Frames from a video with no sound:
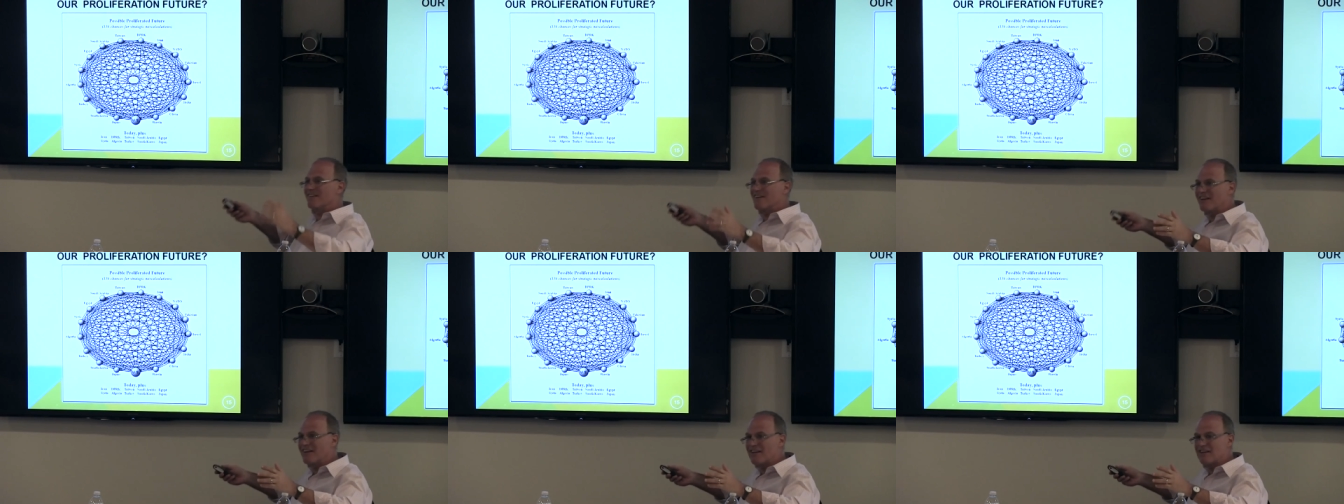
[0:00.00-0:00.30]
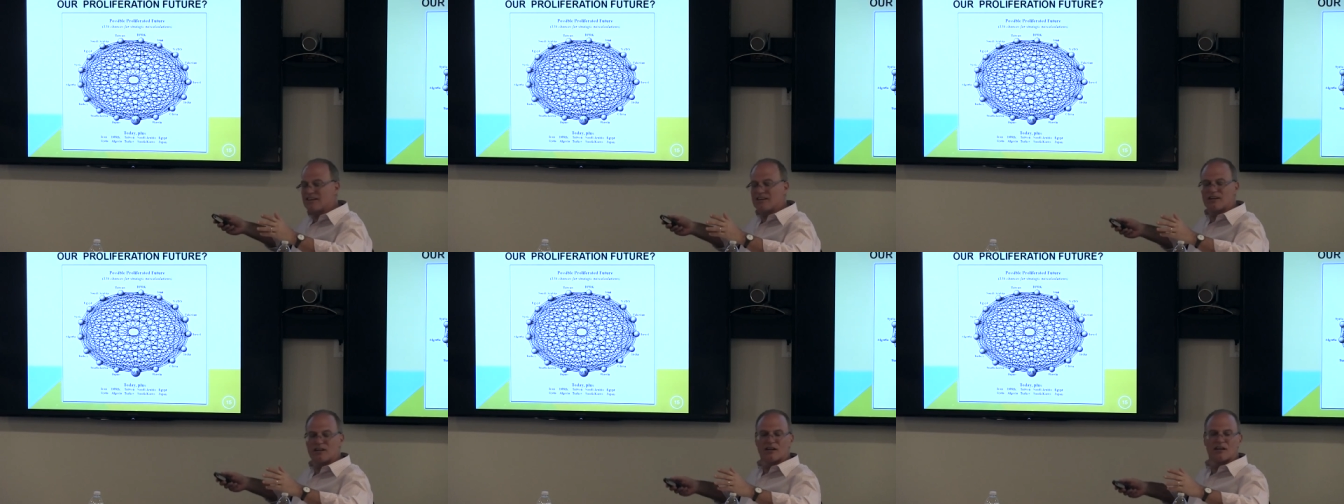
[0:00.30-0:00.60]
then
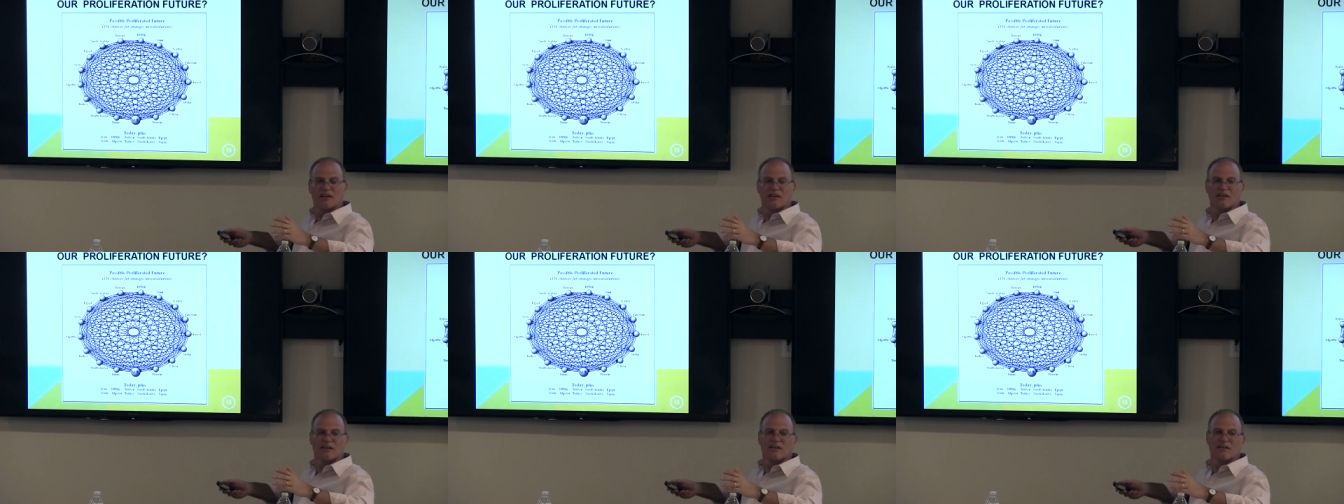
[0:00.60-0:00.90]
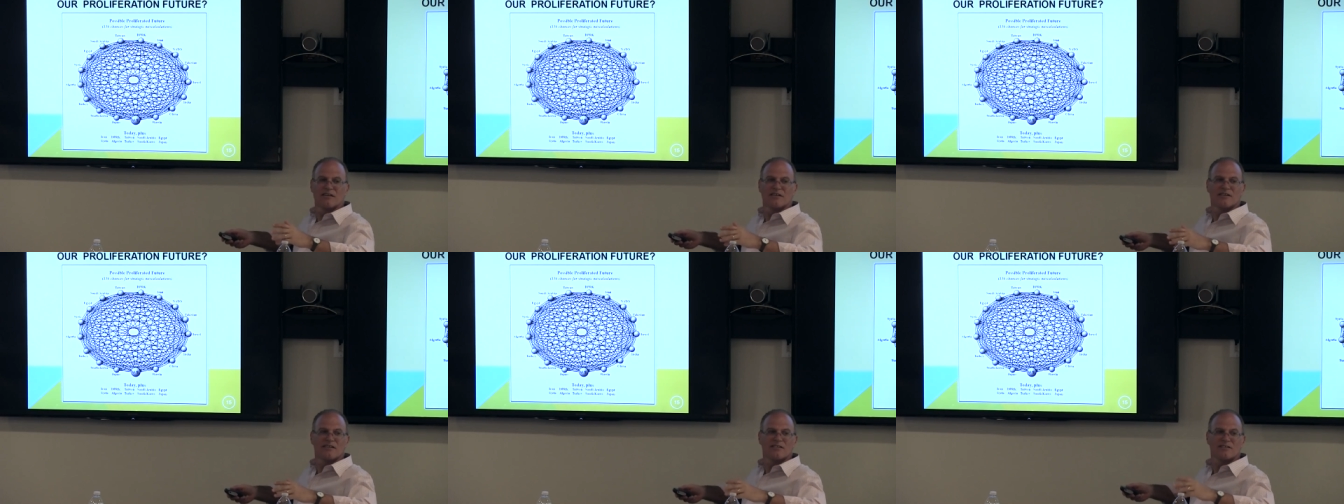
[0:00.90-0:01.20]

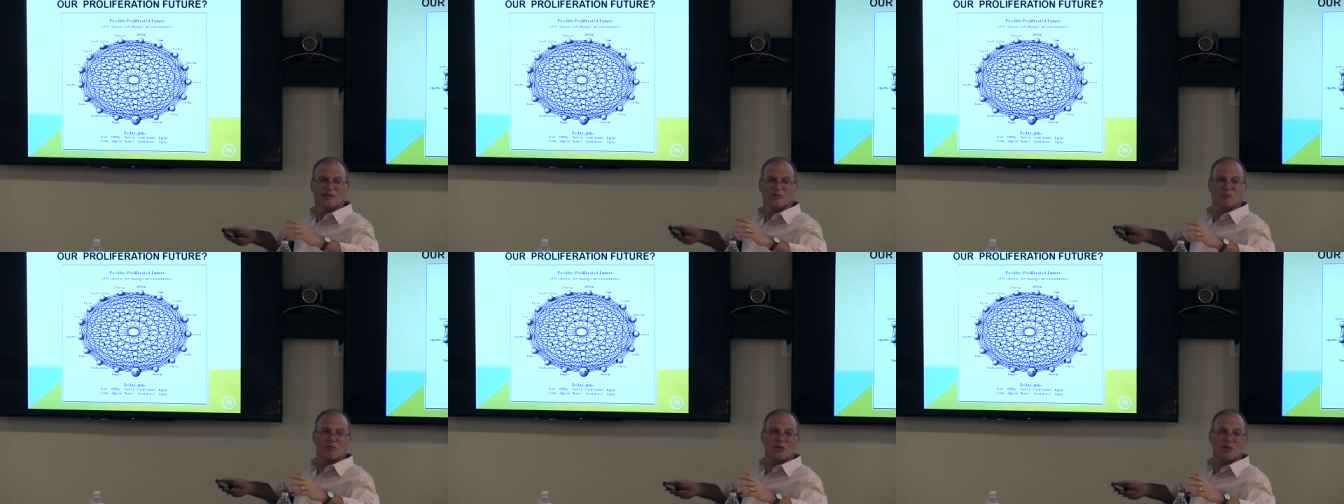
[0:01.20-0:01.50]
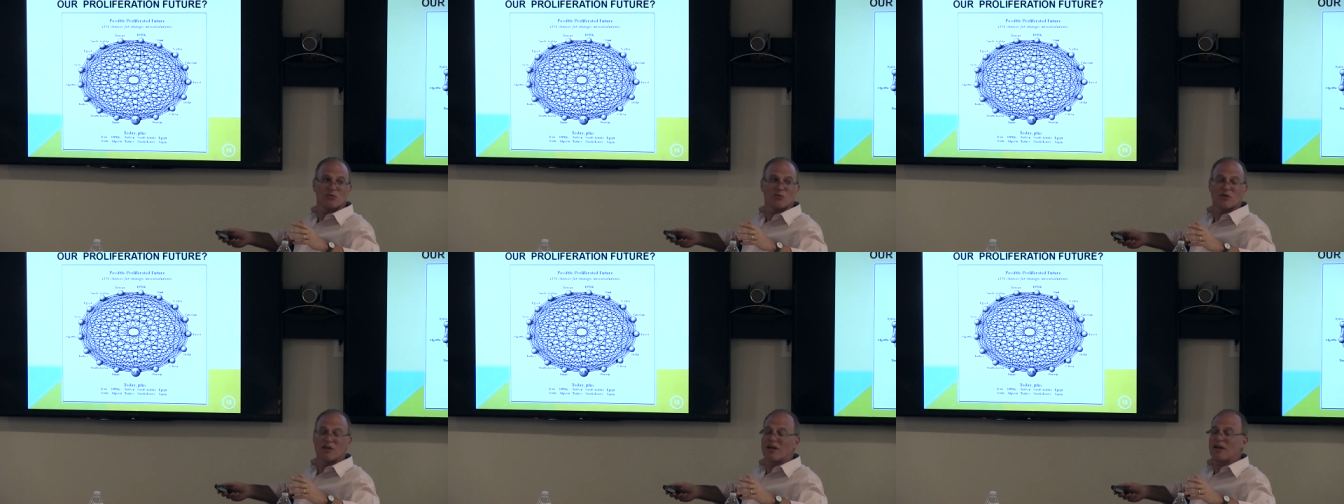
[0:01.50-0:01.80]

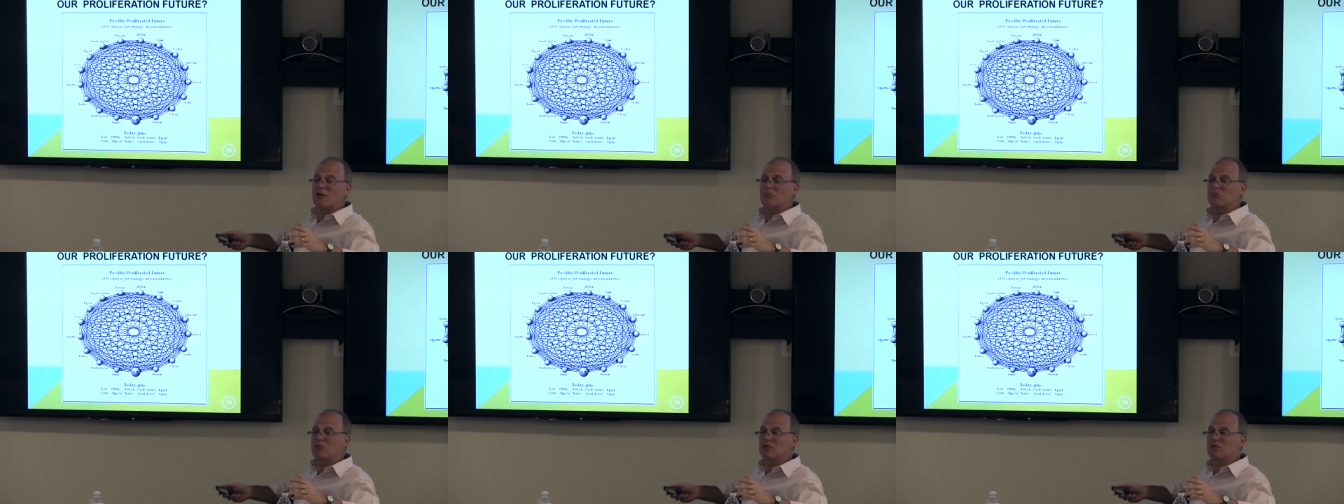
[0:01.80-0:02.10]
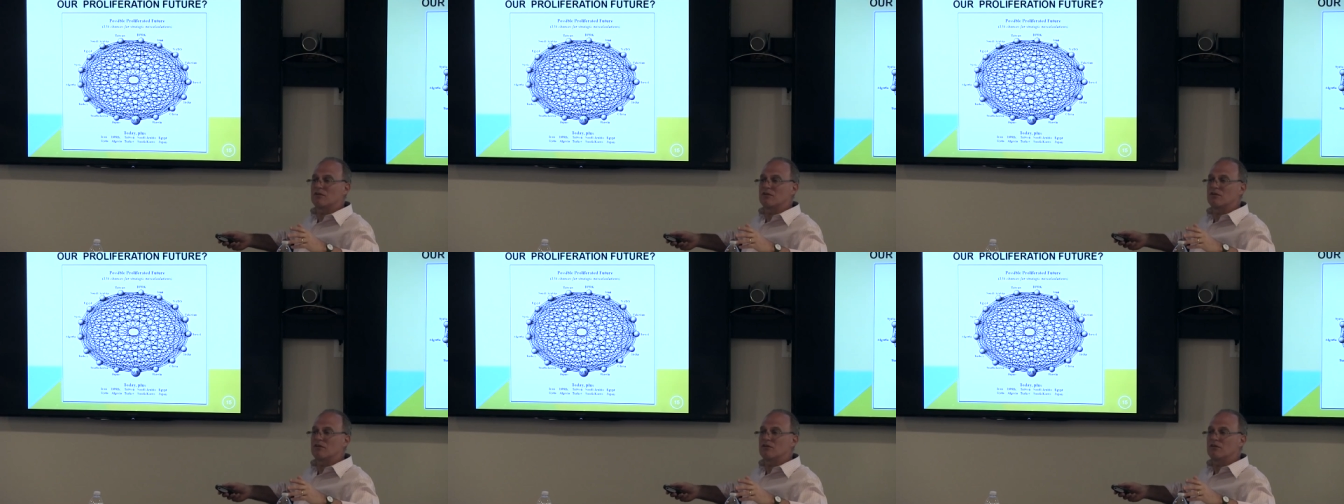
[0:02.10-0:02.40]
something will
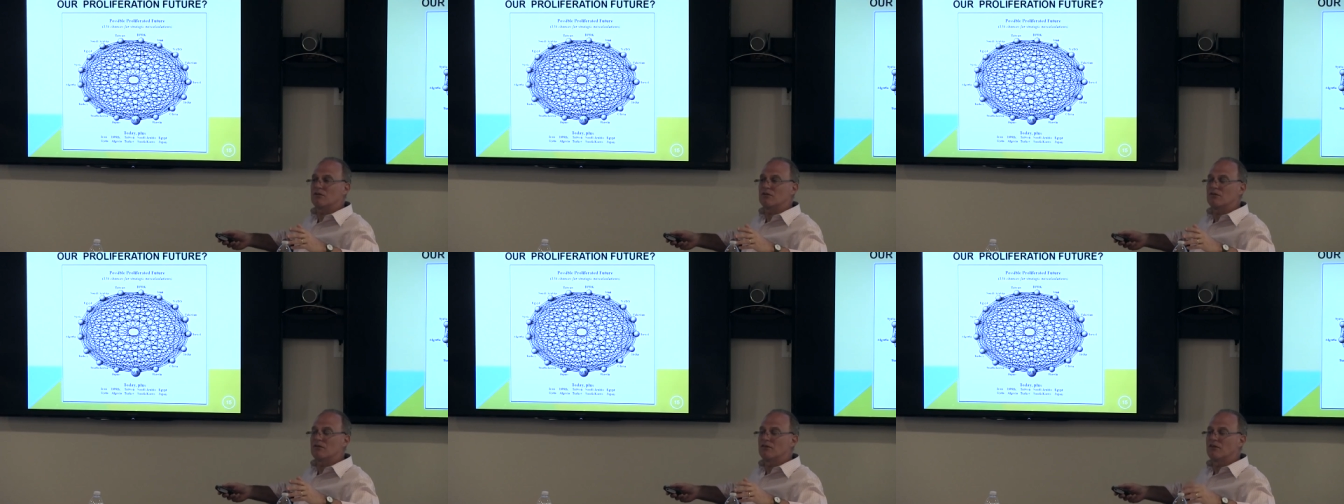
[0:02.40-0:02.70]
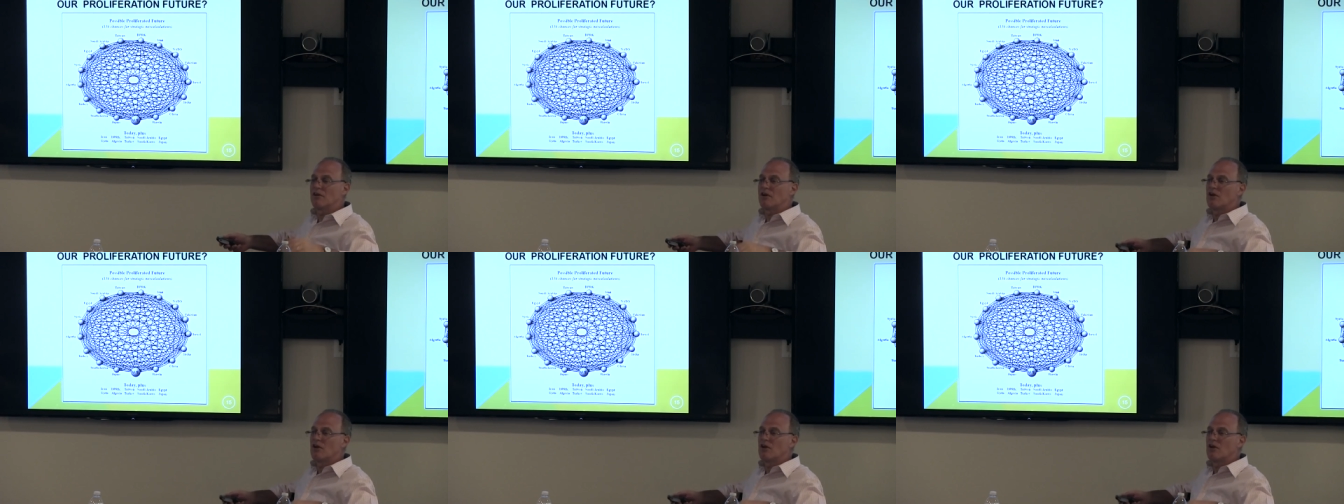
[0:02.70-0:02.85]
happen.